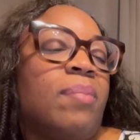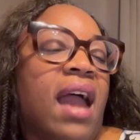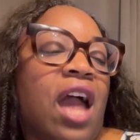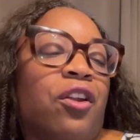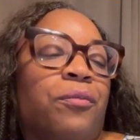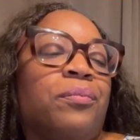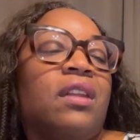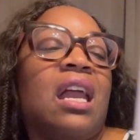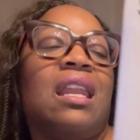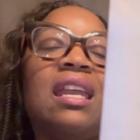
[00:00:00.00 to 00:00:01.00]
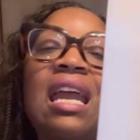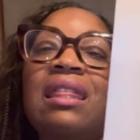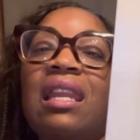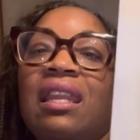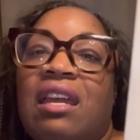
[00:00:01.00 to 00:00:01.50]
pattern. And
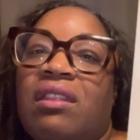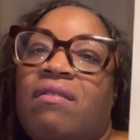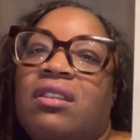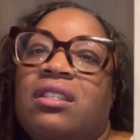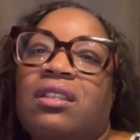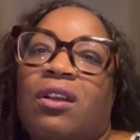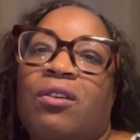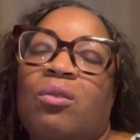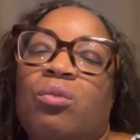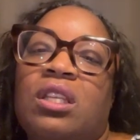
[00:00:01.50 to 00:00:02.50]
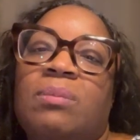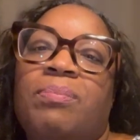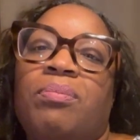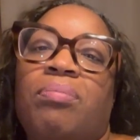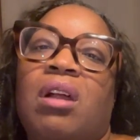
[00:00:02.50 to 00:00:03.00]
again, the length of this skirt
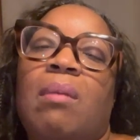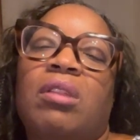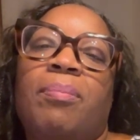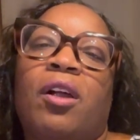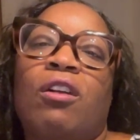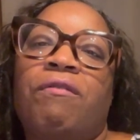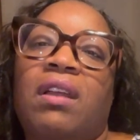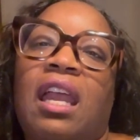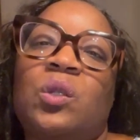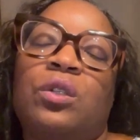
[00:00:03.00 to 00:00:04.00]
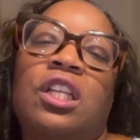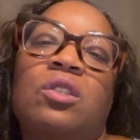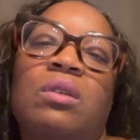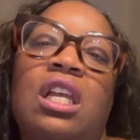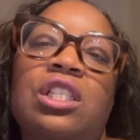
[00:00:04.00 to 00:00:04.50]
was probably perfect at
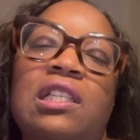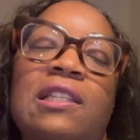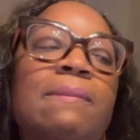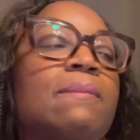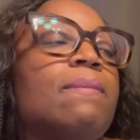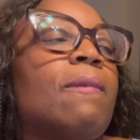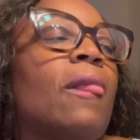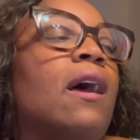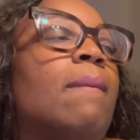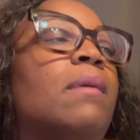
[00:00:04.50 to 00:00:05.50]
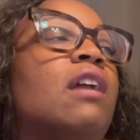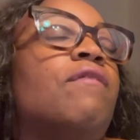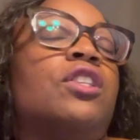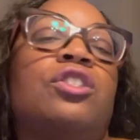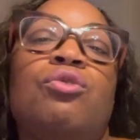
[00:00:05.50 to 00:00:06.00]
22 inches.
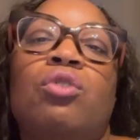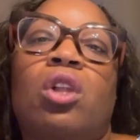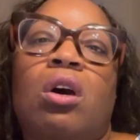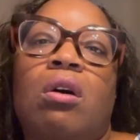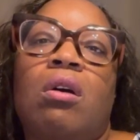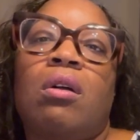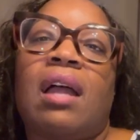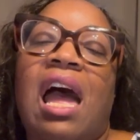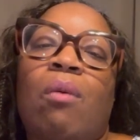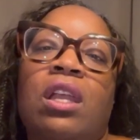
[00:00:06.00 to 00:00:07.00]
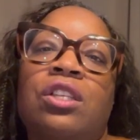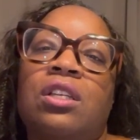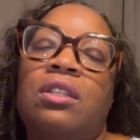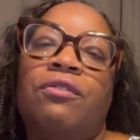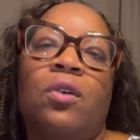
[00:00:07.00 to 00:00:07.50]
If it's too long, I can
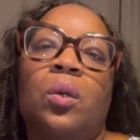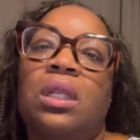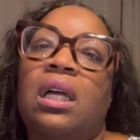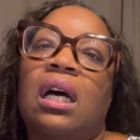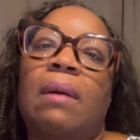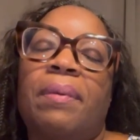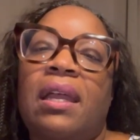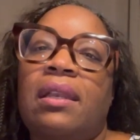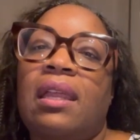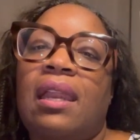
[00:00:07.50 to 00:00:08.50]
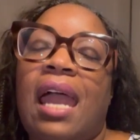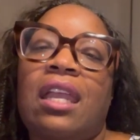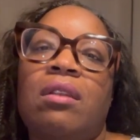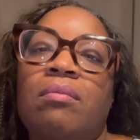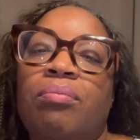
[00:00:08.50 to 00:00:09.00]
just fold it up and I
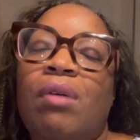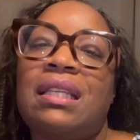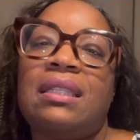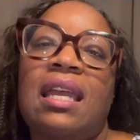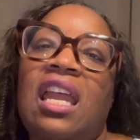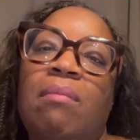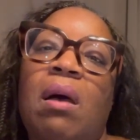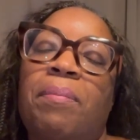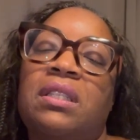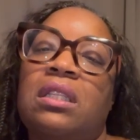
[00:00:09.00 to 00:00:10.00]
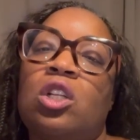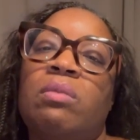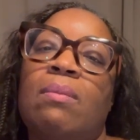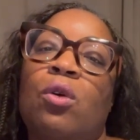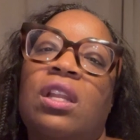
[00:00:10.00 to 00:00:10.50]
can press the hem up just a
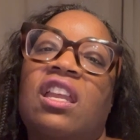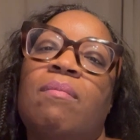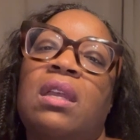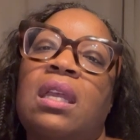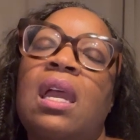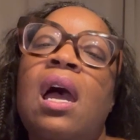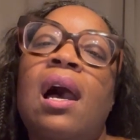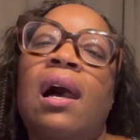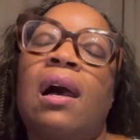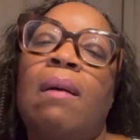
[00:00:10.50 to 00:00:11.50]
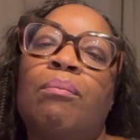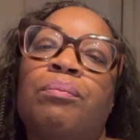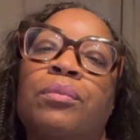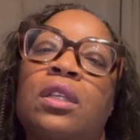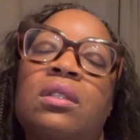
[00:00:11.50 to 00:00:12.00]
little bit more to give me
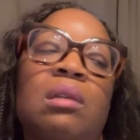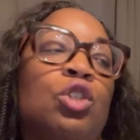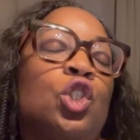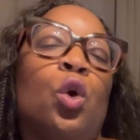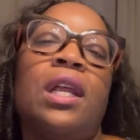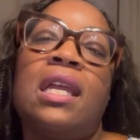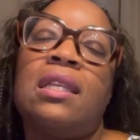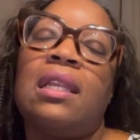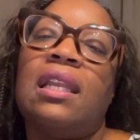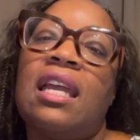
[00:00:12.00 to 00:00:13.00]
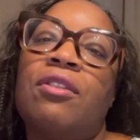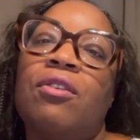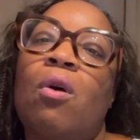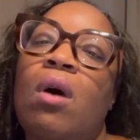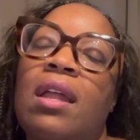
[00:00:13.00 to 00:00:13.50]
some shortened
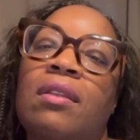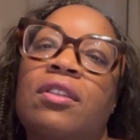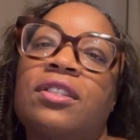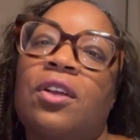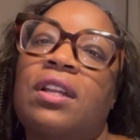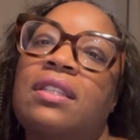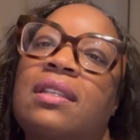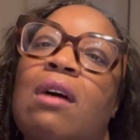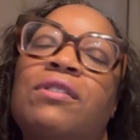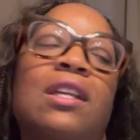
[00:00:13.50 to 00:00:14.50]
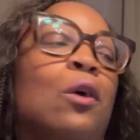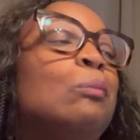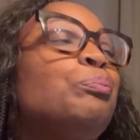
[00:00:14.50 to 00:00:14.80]
length on the skirt itself. So